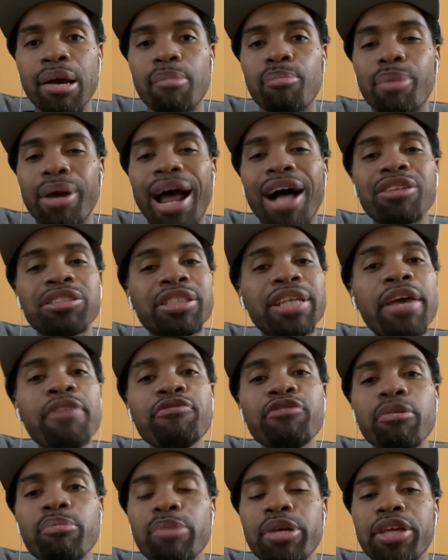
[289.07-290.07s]
but I'll say
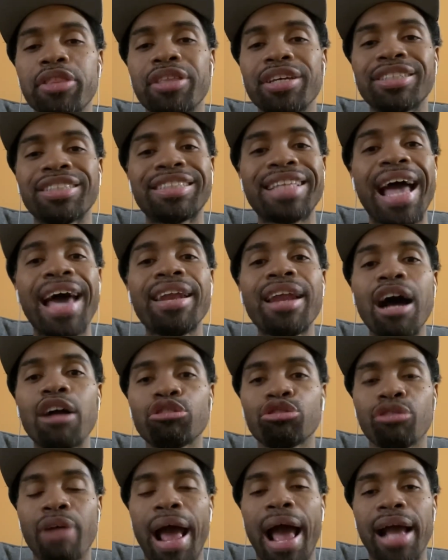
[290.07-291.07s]
for me, the standout
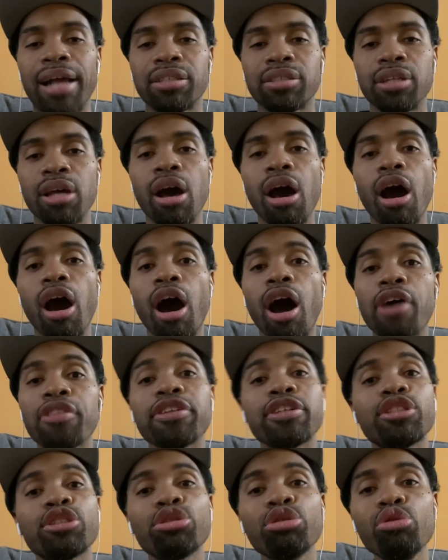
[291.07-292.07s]
tracks are
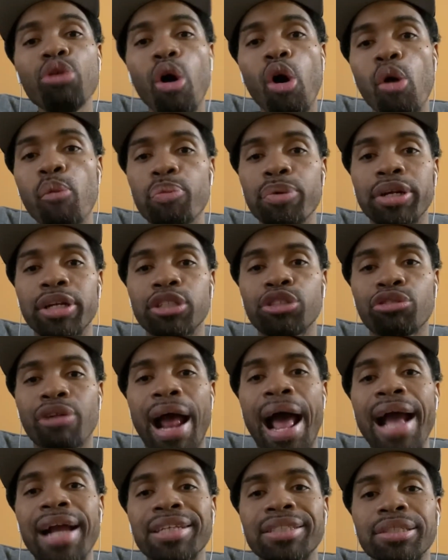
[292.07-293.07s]
the two opener
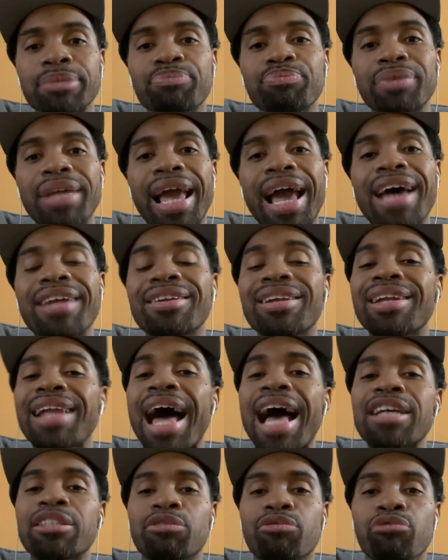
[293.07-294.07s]
tracks and the
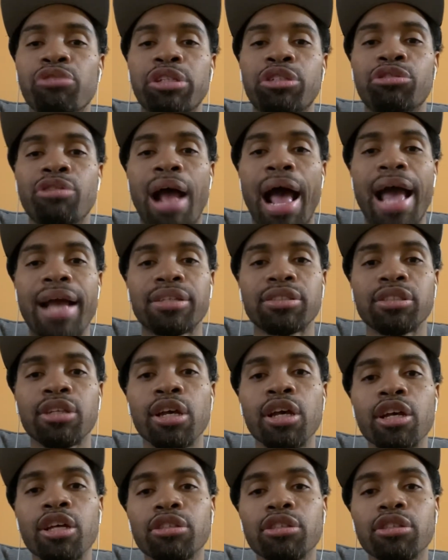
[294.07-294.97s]
last three tracks.